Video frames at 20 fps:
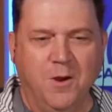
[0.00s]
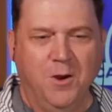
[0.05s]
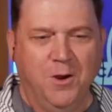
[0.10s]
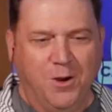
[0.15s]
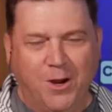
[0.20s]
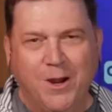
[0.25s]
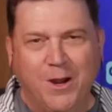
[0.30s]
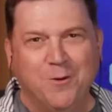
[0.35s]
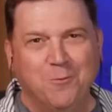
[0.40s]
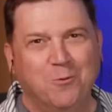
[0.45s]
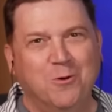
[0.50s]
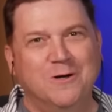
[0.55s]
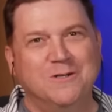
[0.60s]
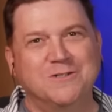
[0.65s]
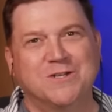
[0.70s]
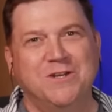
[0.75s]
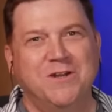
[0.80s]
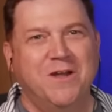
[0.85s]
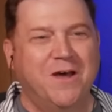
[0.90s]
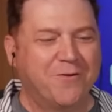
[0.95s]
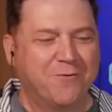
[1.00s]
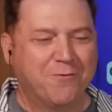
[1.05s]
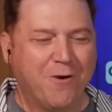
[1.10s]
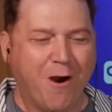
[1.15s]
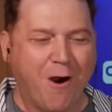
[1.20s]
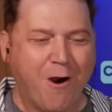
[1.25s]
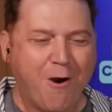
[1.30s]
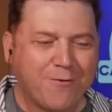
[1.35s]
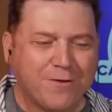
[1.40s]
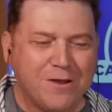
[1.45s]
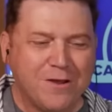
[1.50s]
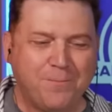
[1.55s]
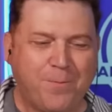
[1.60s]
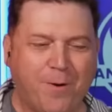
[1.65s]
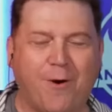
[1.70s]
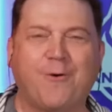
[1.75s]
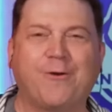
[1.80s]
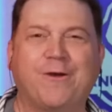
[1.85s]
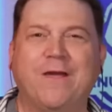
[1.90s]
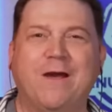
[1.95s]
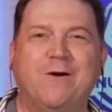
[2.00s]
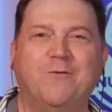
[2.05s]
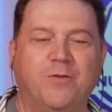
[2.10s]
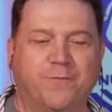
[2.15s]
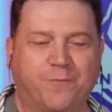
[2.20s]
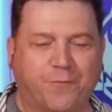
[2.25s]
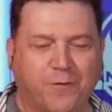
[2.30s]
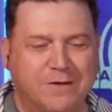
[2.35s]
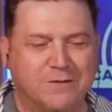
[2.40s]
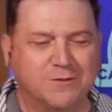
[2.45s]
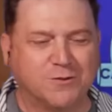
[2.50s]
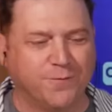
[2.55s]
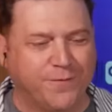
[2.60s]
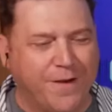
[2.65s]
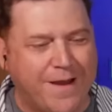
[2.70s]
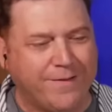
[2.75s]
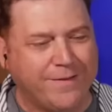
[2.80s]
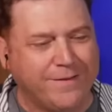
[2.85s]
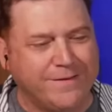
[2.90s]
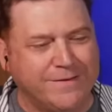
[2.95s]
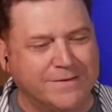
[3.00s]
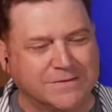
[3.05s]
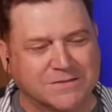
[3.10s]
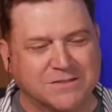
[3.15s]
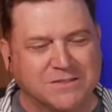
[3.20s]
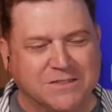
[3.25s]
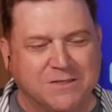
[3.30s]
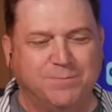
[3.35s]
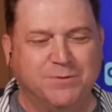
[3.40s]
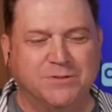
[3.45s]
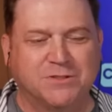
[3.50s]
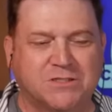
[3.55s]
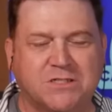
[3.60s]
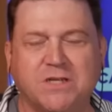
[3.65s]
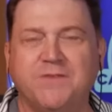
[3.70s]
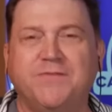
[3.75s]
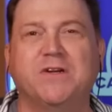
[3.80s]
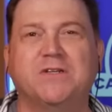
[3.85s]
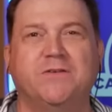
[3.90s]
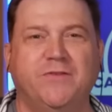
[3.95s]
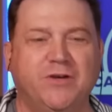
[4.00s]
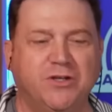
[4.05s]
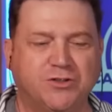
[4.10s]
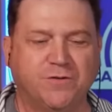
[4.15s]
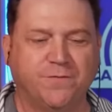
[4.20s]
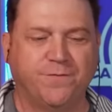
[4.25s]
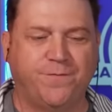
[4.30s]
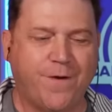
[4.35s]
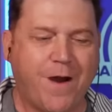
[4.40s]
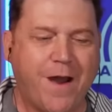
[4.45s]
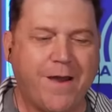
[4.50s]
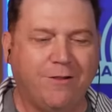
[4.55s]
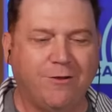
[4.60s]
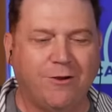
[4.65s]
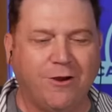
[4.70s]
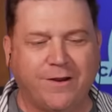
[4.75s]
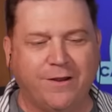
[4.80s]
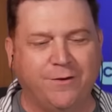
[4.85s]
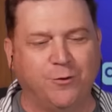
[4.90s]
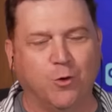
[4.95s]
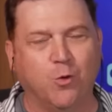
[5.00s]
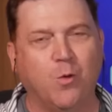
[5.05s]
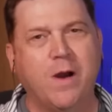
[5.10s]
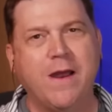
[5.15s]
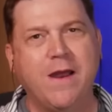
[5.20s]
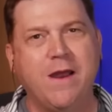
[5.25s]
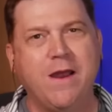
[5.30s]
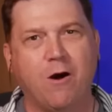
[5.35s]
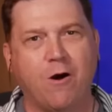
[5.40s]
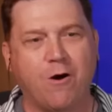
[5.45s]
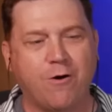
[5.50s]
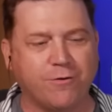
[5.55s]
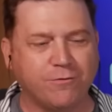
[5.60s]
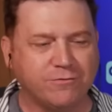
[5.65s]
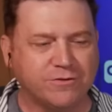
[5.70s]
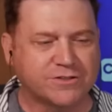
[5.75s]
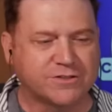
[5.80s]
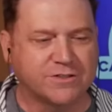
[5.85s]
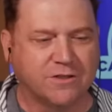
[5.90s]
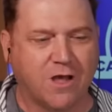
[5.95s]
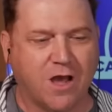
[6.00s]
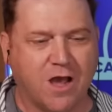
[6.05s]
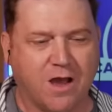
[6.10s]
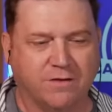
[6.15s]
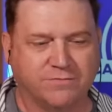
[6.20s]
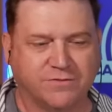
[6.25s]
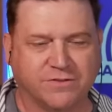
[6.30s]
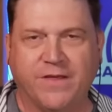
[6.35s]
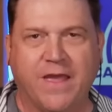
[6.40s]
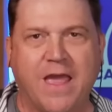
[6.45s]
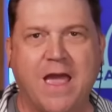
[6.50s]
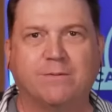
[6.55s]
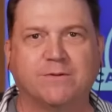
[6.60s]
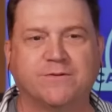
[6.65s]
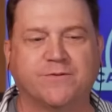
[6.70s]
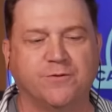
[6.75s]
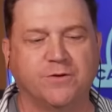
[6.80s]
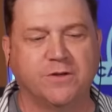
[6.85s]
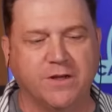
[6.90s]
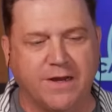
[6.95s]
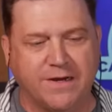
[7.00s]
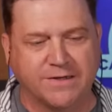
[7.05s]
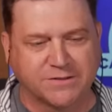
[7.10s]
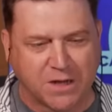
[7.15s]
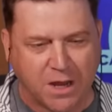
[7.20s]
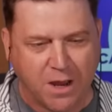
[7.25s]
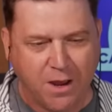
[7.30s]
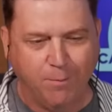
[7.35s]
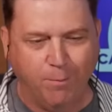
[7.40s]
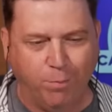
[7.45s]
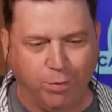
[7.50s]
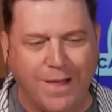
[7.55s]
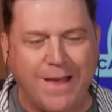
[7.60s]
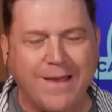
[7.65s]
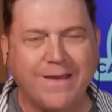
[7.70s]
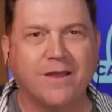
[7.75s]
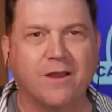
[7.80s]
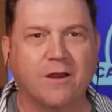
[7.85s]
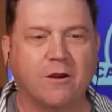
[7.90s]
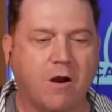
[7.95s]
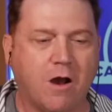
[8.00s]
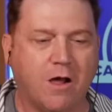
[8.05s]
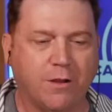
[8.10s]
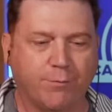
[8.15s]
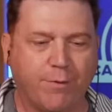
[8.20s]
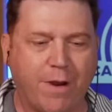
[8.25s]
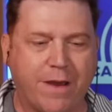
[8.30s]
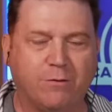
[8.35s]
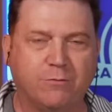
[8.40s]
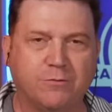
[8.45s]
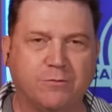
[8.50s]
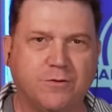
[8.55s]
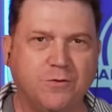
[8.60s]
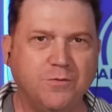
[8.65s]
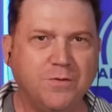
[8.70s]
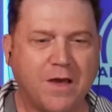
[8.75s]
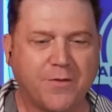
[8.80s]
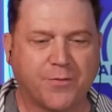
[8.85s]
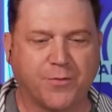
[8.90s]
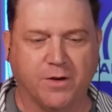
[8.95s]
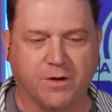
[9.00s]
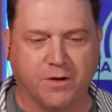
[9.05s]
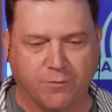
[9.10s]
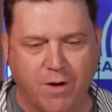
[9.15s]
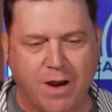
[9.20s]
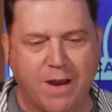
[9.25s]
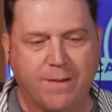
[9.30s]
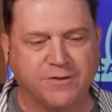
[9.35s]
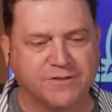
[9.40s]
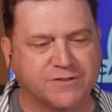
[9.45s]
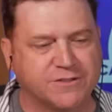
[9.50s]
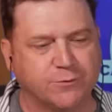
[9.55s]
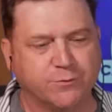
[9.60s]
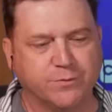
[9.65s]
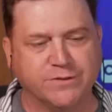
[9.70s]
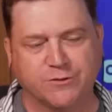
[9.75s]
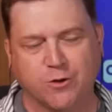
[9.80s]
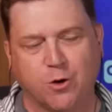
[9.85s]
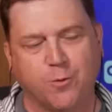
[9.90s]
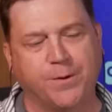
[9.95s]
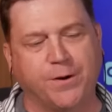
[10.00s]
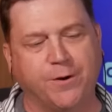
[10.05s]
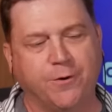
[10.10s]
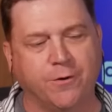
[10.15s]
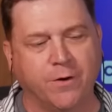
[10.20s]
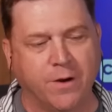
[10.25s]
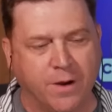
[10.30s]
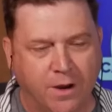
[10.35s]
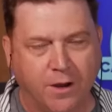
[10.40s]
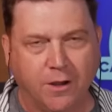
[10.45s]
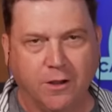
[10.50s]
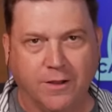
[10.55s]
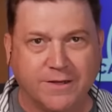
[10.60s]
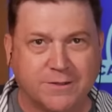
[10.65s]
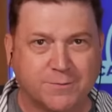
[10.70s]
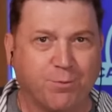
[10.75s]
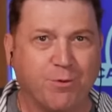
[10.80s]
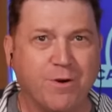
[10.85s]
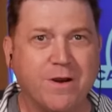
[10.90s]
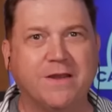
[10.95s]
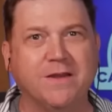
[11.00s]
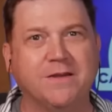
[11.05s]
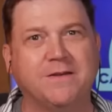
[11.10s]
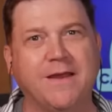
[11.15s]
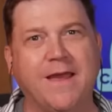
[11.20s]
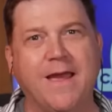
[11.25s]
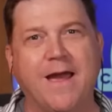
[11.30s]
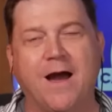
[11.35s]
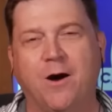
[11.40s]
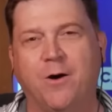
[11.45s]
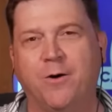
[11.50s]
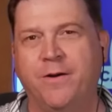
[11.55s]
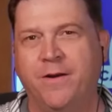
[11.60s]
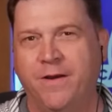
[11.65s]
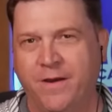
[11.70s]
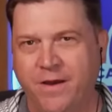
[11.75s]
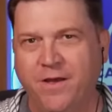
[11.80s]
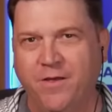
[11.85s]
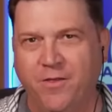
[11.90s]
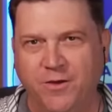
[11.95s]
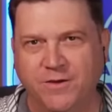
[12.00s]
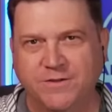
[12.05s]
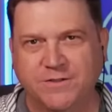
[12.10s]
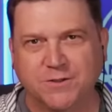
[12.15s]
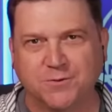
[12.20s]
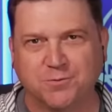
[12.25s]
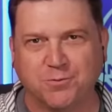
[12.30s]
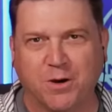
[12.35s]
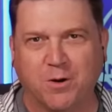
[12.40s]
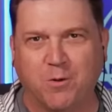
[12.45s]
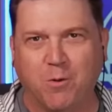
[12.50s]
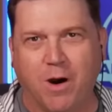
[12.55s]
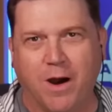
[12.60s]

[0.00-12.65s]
It was another arty party out in the Fraser Valley as the Pacific Division Final got underway. Artur Silovs and the Abbotsford Canucks blanking Colorado 2-0 to grab the series opener. Let's break it down. This is Rink